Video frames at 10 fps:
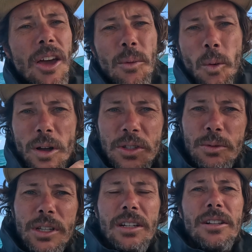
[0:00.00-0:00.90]
then
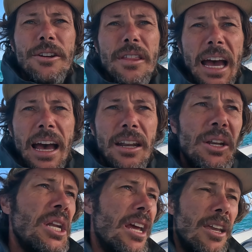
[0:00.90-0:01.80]
once we clear that
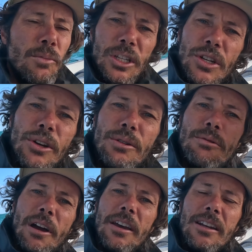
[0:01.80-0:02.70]
and we turn
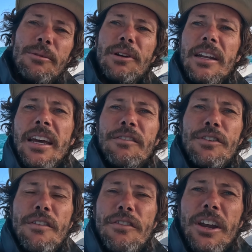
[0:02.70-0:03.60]
right and we're gonna head
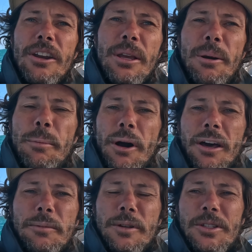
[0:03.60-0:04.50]
for the very
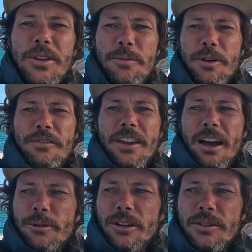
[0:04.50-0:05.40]
bottom tip of the
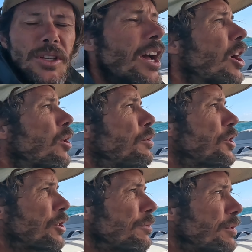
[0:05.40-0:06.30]
Abacos, we
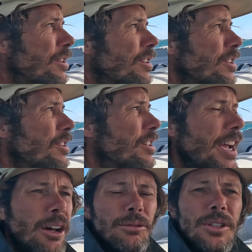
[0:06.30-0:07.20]
should be
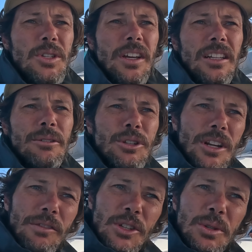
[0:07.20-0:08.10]
downwind sailing. We
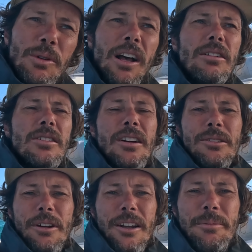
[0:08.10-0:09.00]
should have the swell
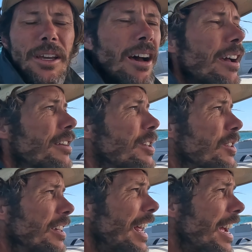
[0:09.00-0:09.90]
tucked right in behind us. It